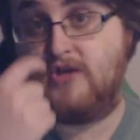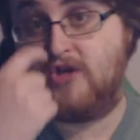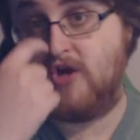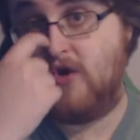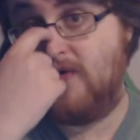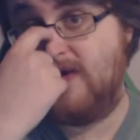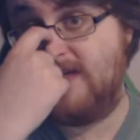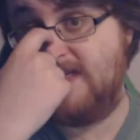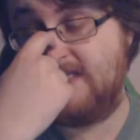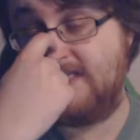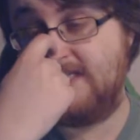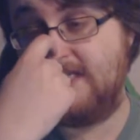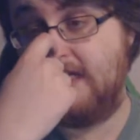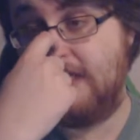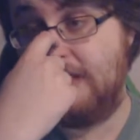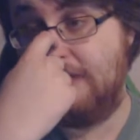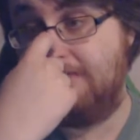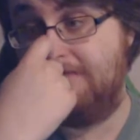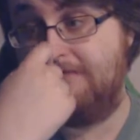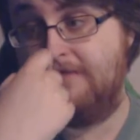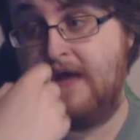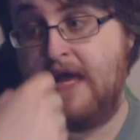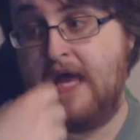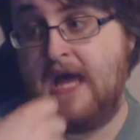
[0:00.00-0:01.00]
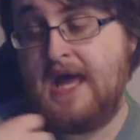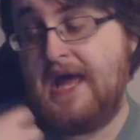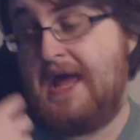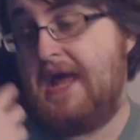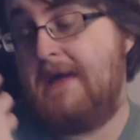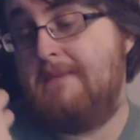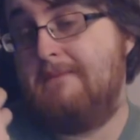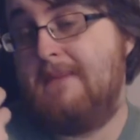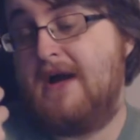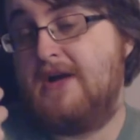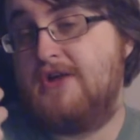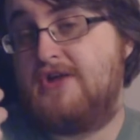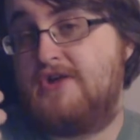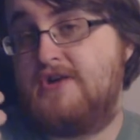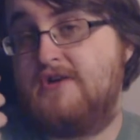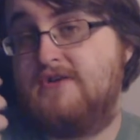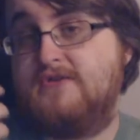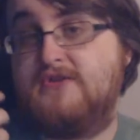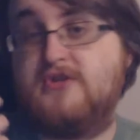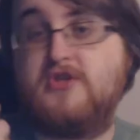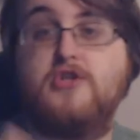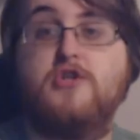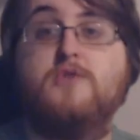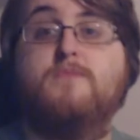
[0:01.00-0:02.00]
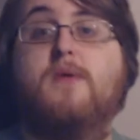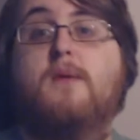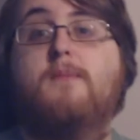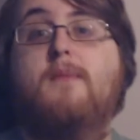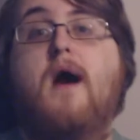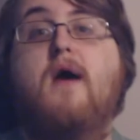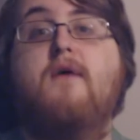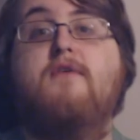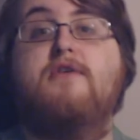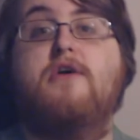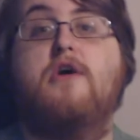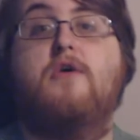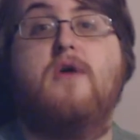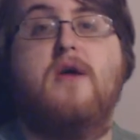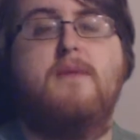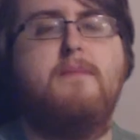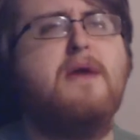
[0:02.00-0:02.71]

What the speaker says: show itself, imagine Super Mario.